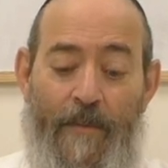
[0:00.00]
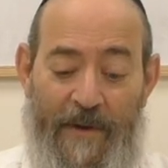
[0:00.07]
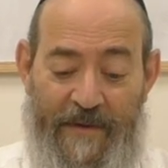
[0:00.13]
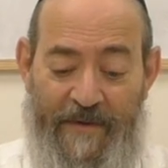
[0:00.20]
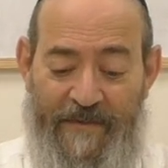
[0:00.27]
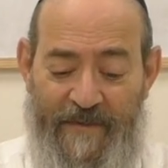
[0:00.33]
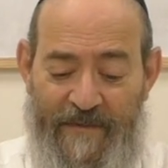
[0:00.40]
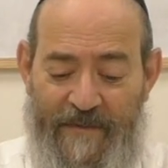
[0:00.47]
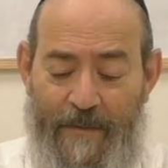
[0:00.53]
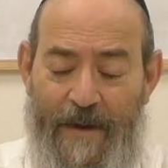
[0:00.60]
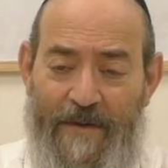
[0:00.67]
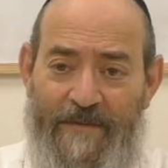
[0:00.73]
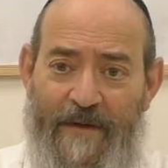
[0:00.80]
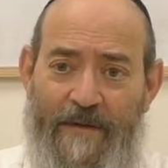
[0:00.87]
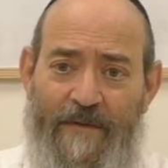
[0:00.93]
But this is
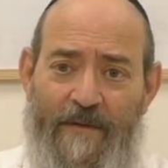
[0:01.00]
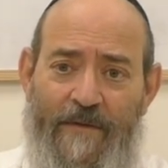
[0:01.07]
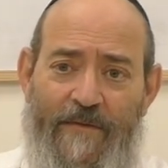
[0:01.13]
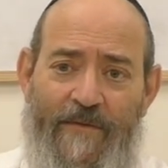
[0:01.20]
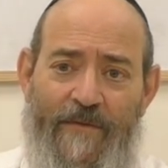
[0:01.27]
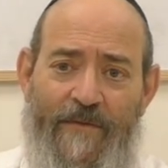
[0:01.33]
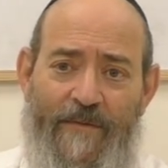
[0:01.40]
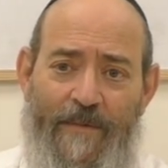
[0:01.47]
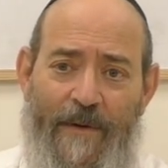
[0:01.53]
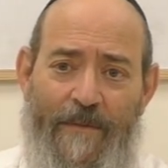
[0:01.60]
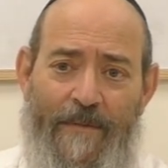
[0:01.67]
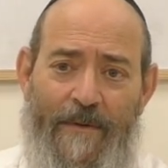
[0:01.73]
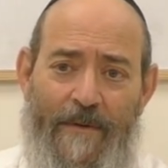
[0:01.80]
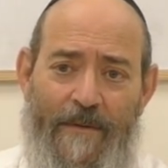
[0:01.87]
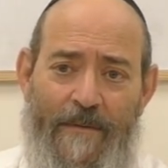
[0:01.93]
being said to the Jewish
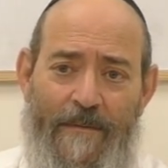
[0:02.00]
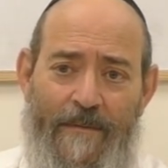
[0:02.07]
people.